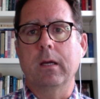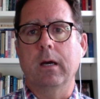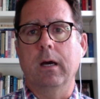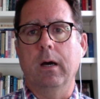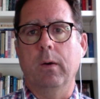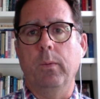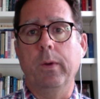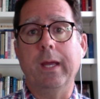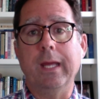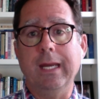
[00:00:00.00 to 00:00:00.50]

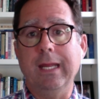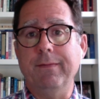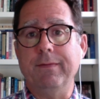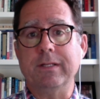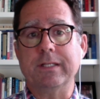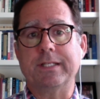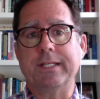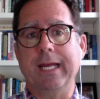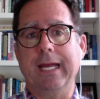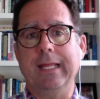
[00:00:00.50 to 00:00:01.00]
Uh, we could even
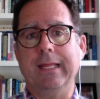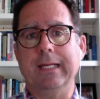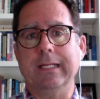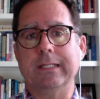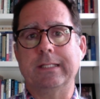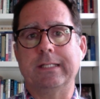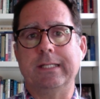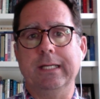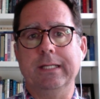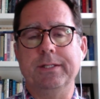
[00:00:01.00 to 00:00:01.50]
say that
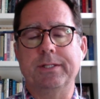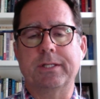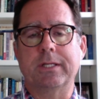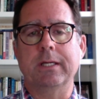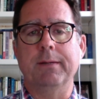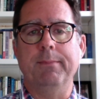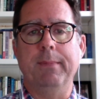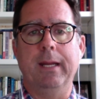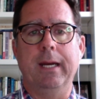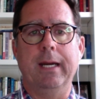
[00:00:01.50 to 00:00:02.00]
sins
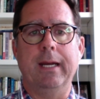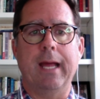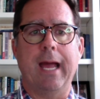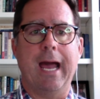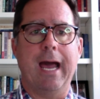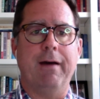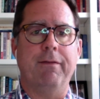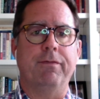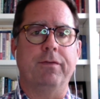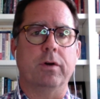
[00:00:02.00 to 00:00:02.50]
committed
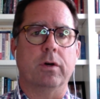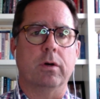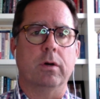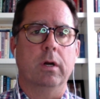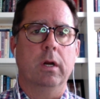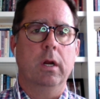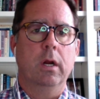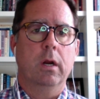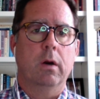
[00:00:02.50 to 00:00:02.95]
after